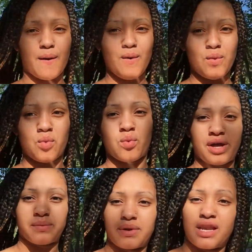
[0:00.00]
Oh,
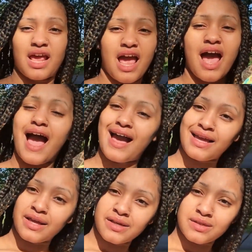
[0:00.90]
wait a minute.
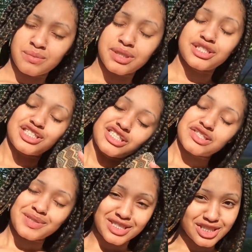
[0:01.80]
I am just
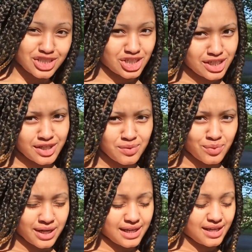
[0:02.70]
about to start getting
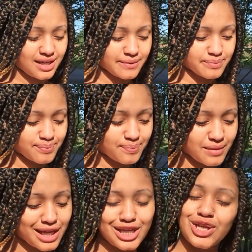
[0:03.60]
ready.
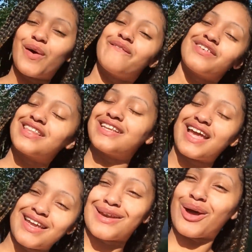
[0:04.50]
You know, for the
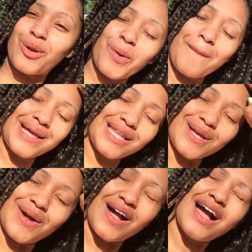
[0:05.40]
day. You know, doing my
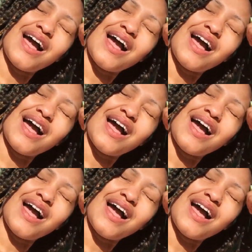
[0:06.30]
little...